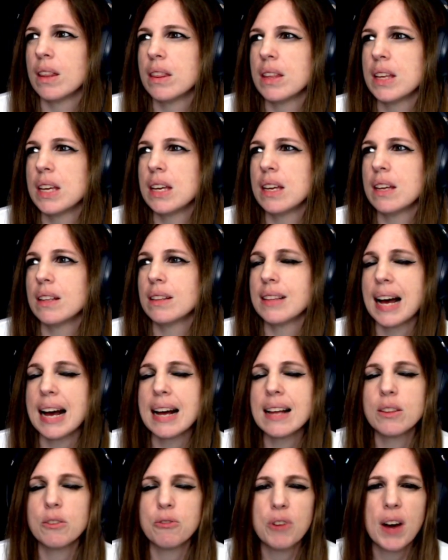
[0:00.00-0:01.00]

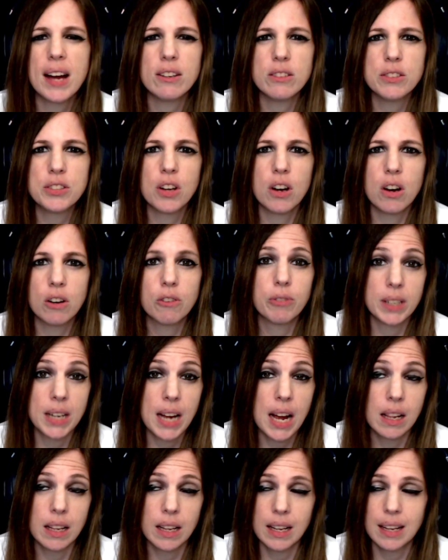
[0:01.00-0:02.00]
The, the final song,
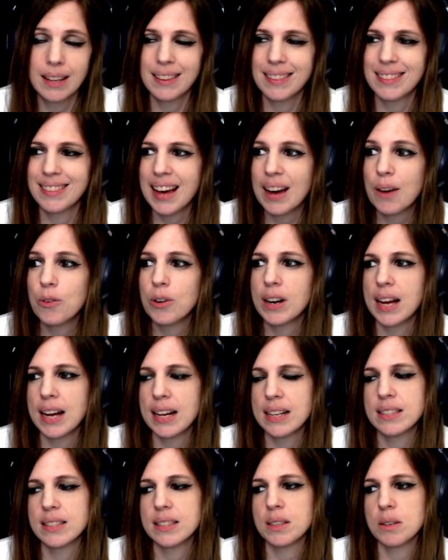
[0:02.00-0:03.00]
finale, that one
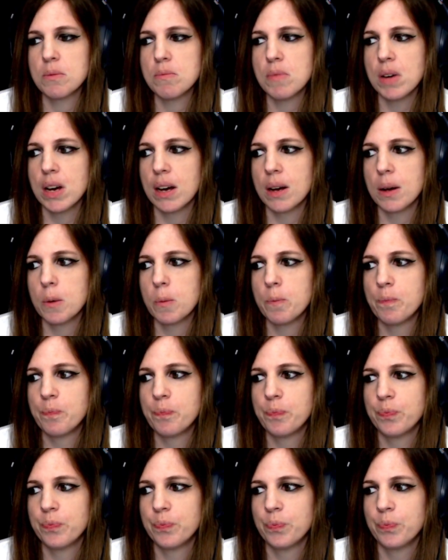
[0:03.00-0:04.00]
had some, uh,
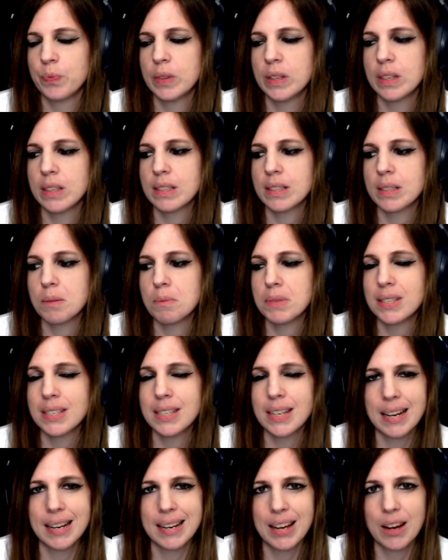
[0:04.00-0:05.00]
some
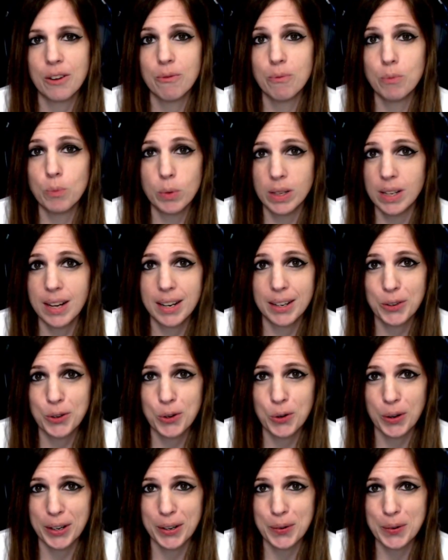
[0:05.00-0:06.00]
standout melodic
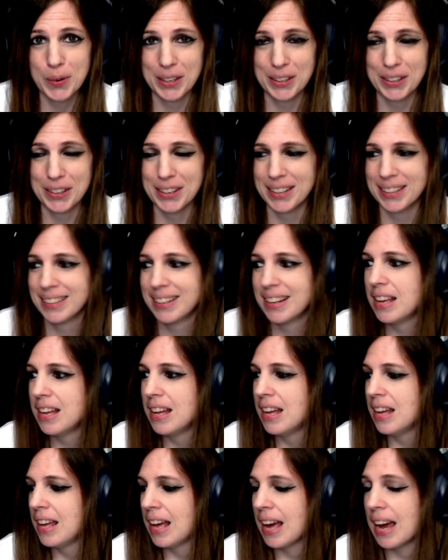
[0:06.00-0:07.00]
Corey going on.
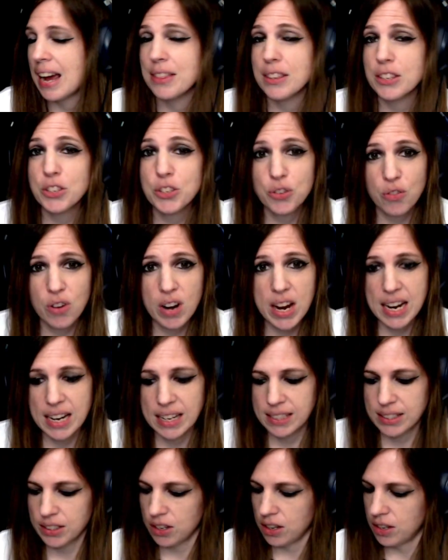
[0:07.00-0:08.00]
And the
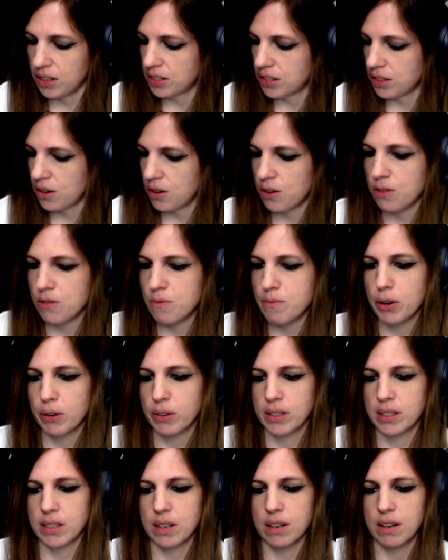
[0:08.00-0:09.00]
strings also,
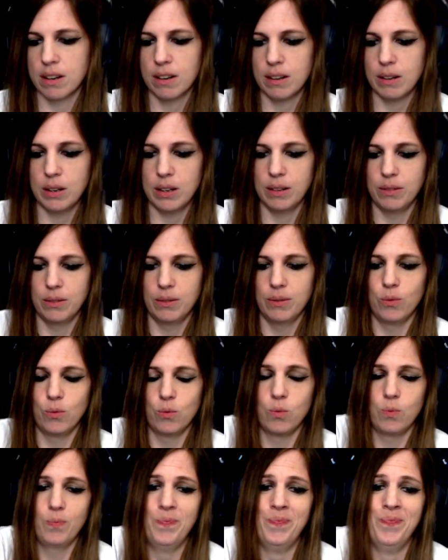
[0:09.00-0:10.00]
Mocha's here,
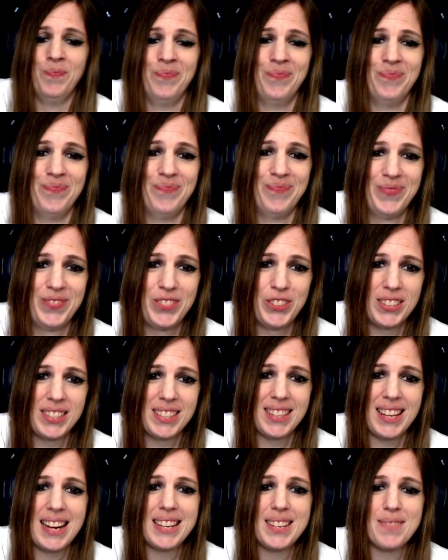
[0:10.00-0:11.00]

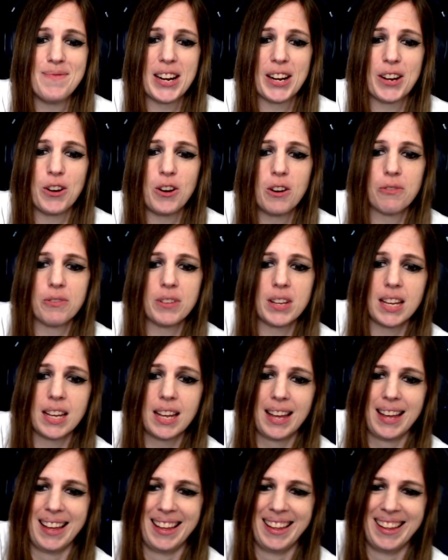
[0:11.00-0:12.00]
just landed my coffee.
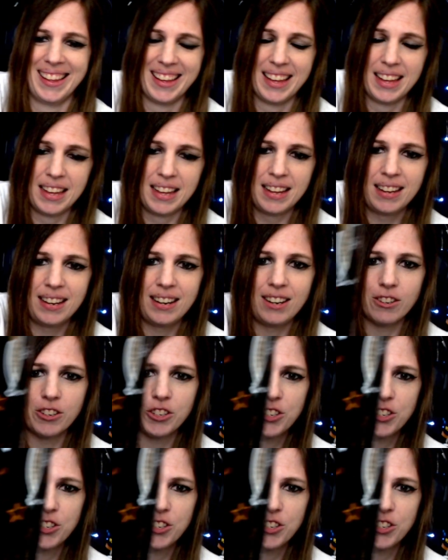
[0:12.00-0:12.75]
Here,